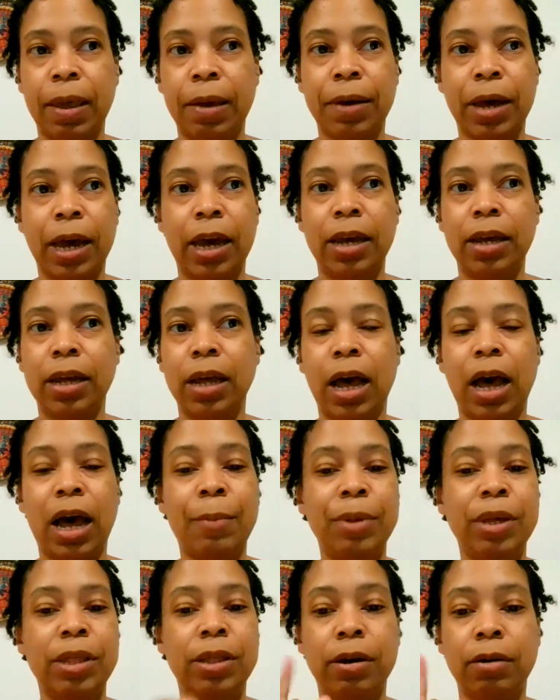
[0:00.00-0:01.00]

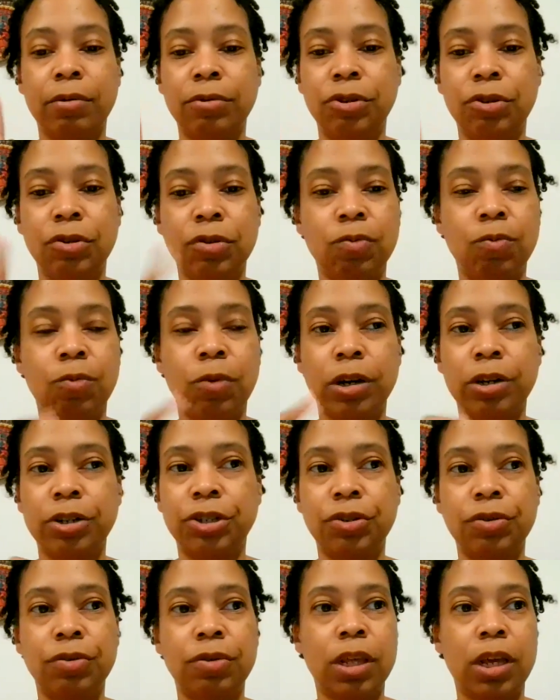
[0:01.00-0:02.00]
I'm either gonna do one
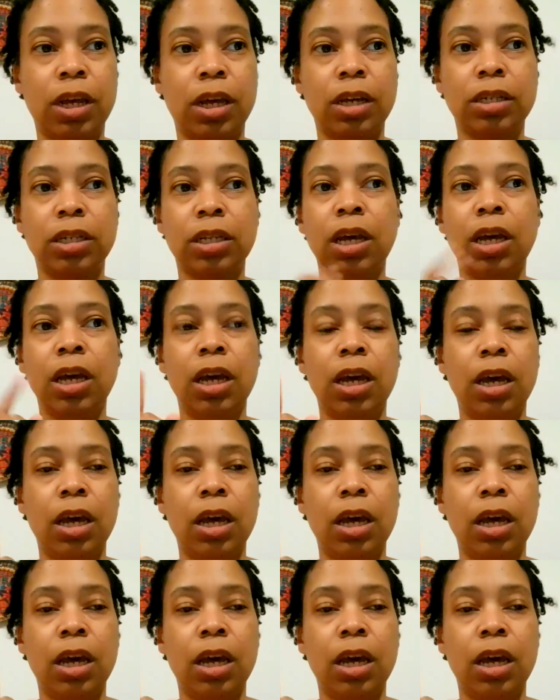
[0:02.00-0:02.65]
or two things.